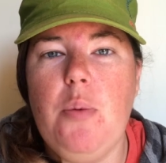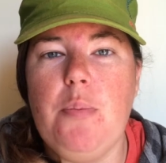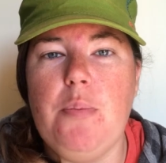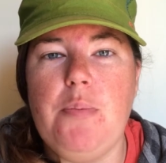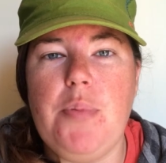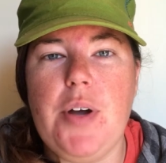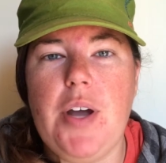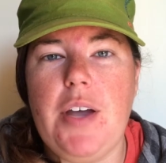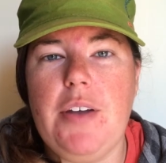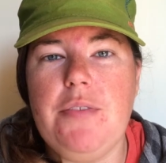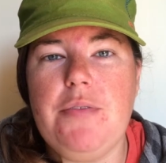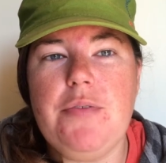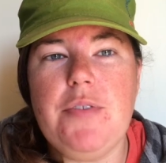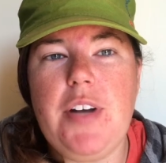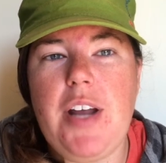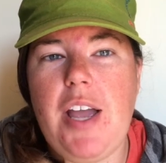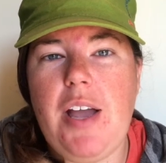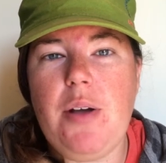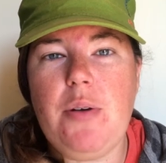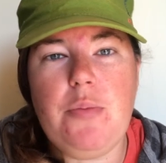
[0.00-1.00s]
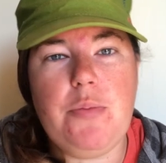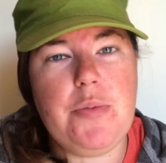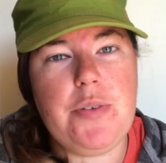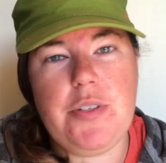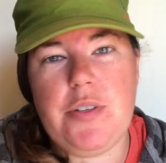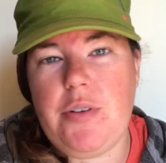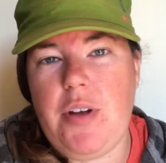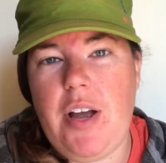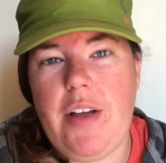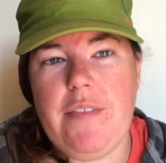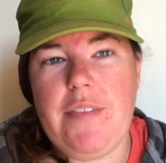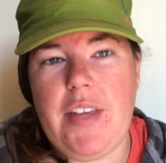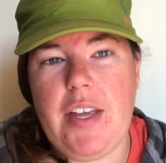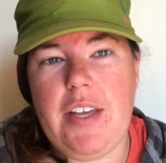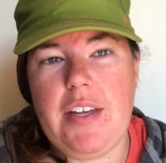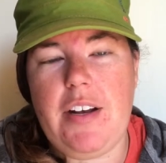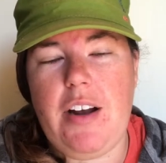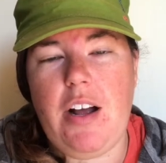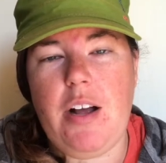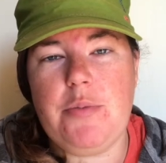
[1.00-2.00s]
but for now we don't have
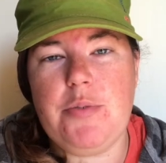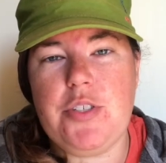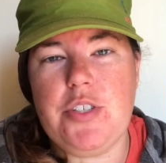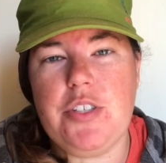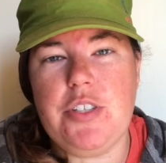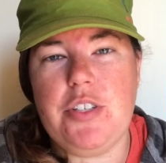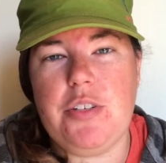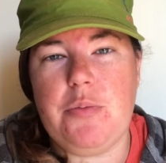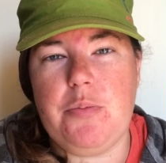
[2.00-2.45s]
that option,